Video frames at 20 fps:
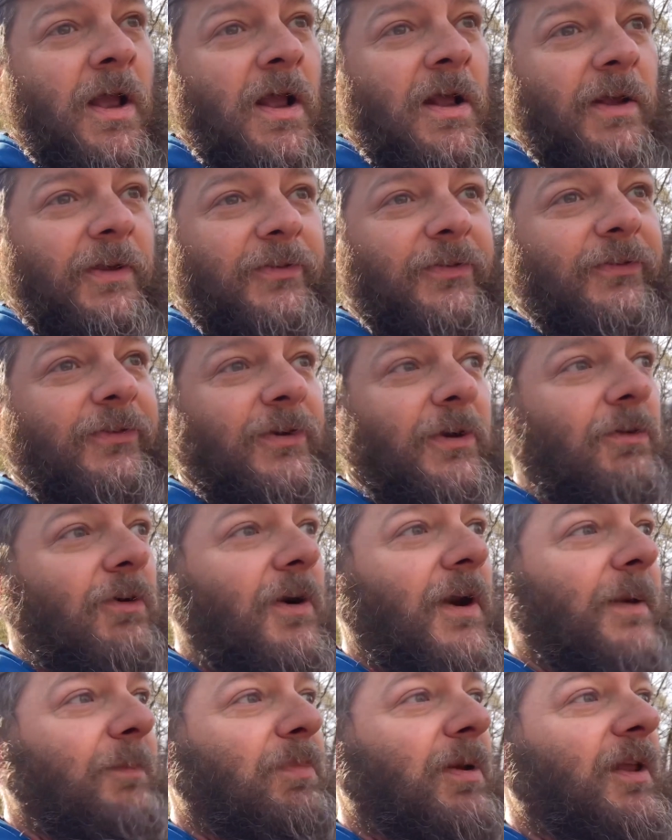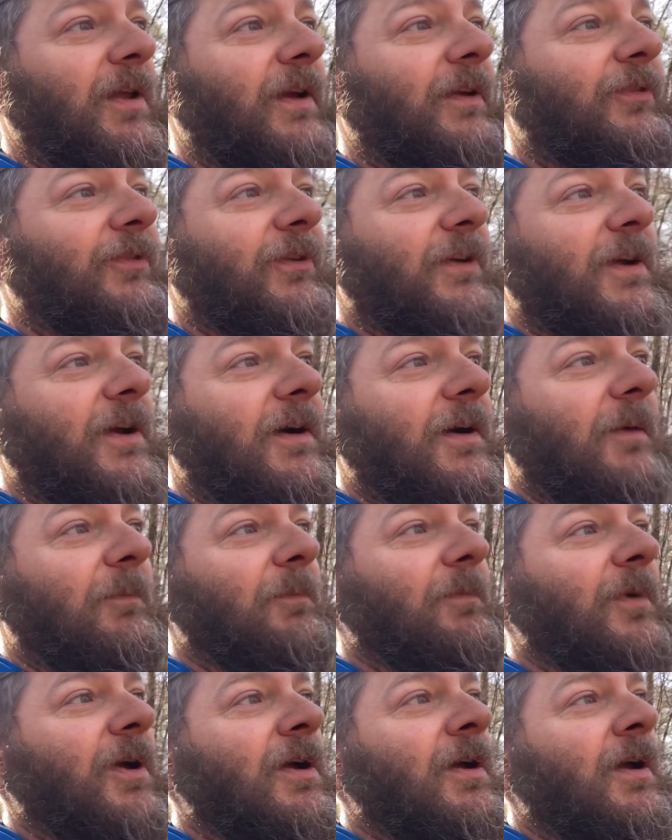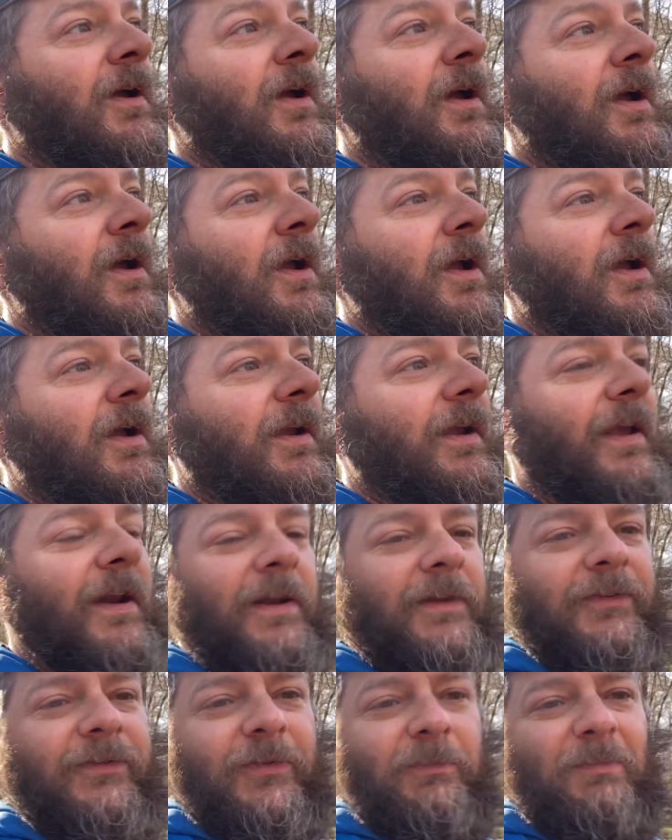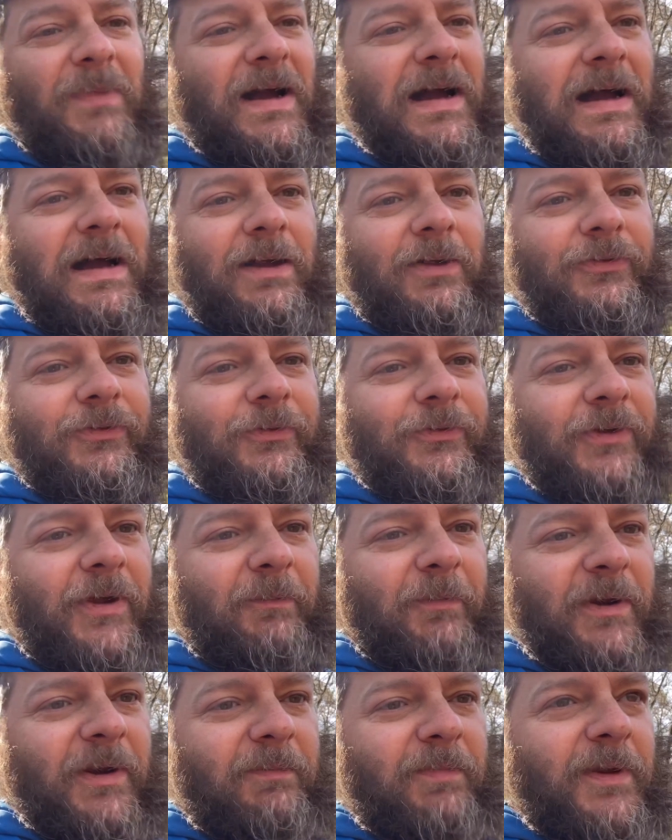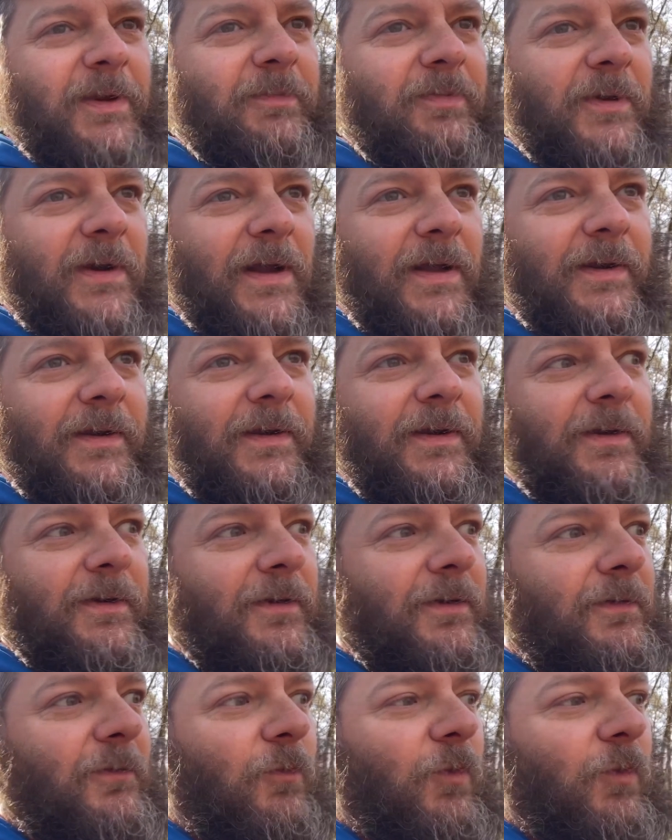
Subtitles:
this is a great place to come get in some miles. There's not many people out here.